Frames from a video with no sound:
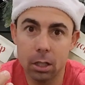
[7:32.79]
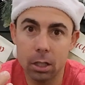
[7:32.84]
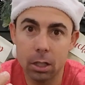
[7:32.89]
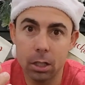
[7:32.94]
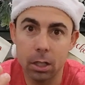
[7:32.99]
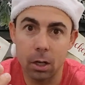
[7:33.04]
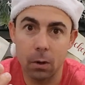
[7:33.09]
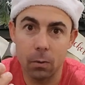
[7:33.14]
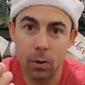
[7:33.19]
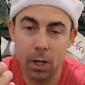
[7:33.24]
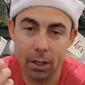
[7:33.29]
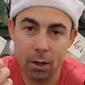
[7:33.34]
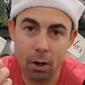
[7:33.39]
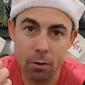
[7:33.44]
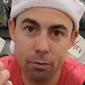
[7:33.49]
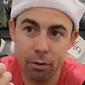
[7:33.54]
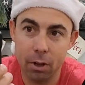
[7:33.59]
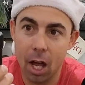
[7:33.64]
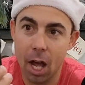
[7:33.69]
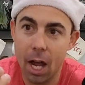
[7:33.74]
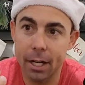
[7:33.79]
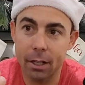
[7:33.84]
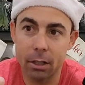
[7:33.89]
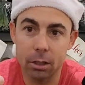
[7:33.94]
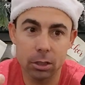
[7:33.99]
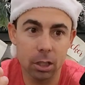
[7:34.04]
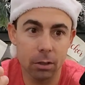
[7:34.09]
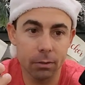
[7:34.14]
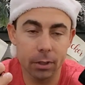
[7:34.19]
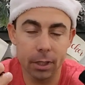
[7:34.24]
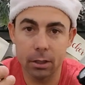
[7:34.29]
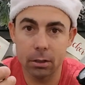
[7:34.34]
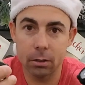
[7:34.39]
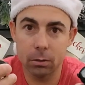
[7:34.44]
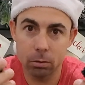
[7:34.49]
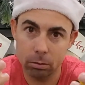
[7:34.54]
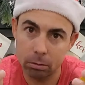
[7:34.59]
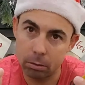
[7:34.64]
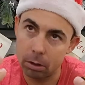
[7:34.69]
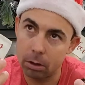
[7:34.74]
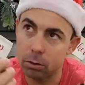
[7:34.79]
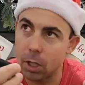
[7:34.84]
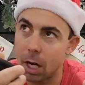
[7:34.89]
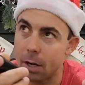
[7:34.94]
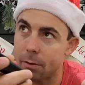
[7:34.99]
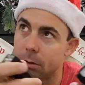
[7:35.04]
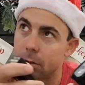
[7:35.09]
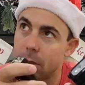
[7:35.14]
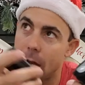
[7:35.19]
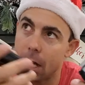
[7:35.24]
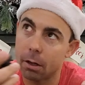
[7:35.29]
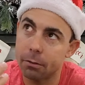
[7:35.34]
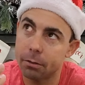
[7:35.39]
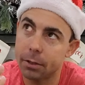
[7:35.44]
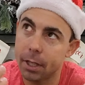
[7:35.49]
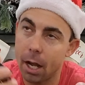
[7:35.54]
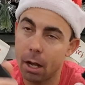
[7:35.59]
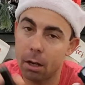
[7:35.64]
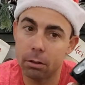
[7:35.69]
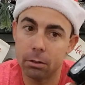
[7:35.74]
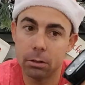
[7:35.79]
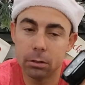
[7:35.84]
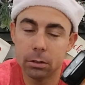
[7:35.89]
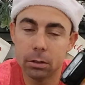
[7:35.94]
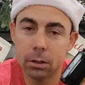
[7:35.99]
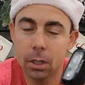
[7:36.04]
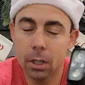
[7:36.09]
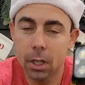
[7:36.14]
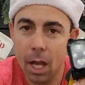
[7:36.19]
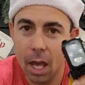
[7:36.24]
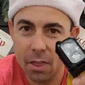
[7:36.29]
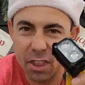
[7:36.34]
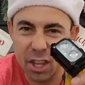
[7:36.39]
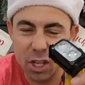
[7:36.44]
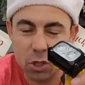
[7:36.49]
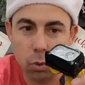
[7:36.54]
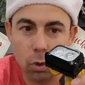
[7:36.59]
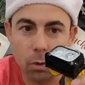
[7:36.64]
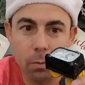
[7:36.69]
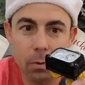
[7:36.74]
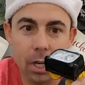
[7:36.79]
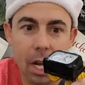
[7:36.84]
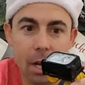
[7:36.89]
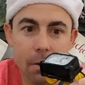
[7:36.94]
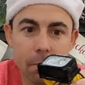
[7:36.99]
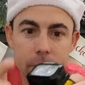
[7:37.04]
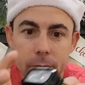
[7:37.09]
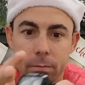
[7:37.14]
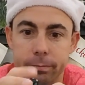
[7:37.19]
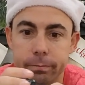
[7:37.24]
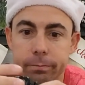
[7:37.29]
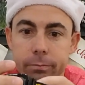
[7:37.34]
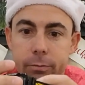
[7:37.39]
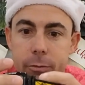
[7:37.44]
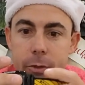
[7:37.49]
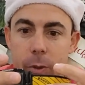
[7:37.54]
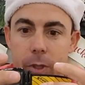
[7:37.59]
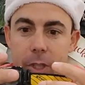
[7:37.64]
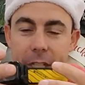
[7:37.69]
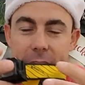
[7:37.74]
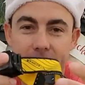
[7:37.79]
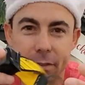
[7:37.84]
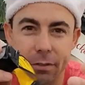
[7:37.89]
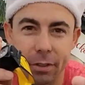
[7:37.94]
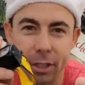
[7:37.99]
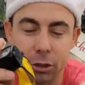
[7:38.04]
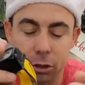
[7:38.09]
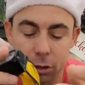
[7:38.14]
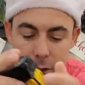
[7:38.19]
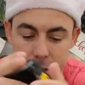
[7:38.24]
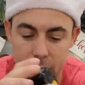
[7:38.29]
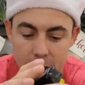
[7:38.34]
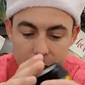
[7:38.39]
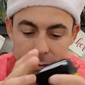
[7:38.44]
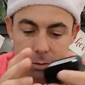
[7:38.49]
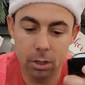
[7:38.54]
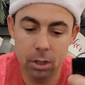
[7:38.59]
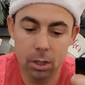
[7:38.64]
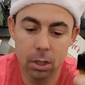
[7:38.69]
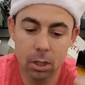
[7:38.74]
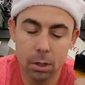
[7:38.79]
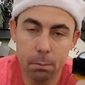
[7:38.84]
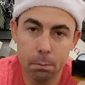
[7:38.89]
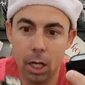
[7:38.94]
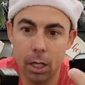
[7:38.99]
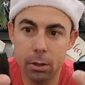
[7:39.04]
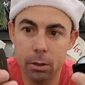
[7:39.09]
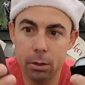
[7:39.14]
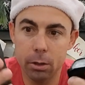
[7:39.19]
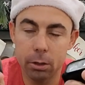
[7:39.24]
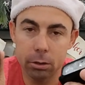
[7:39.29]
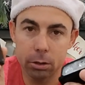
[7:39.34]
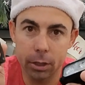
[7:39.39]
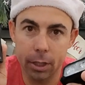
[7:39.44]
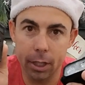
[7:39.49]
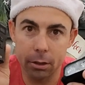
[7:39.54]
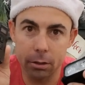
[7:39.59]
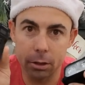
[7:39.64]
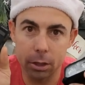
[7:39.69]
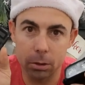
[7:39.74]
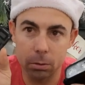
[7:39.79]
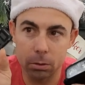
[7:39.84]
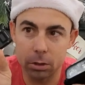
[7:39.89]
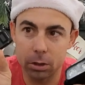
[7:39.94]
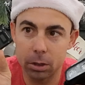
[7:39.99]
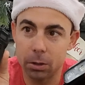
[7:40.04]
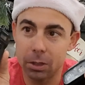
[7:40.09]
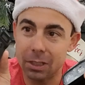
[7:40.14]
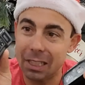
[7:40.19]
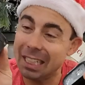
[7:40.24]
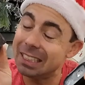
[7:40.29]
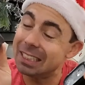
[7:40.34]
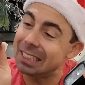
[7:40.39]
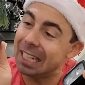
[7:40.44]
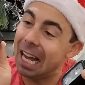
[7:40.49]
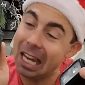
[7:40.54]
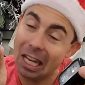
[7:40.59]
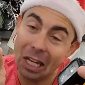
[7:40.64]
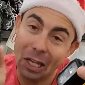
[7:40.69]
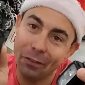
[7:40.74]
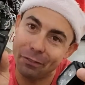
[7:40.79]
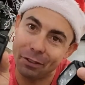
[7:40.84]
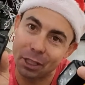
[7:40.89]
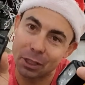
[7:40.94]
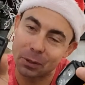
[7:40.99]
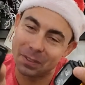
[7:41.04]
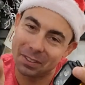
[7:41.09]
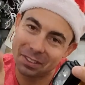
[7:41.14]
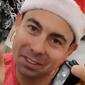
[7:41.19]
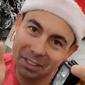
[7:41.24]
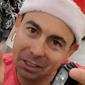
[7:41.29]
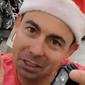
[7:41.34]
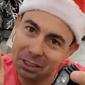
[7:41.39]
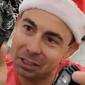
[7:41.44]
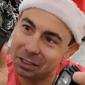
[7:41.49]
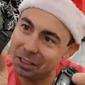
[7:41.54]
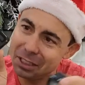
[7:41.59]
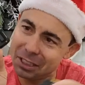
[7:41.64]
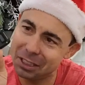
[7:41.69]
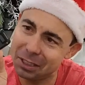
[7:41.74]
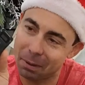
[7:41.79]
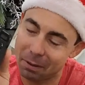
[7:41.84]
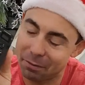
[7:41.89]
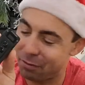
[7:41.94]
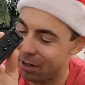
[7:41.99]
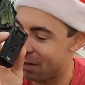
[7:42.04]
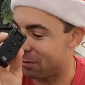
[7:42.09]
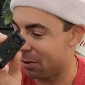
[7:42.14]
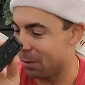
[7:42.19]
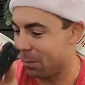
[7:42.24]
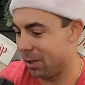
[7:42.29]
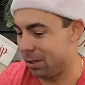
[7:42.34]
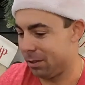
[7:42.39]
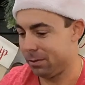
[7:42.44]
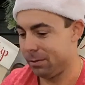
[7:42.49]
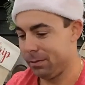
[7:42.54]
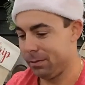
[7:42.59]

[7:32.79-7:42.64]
you know, when I go flying or something, travel out of town, and this one when I'm doing like adventure stuff. I do usually carry this one too, because I love this one. This is my favorite one.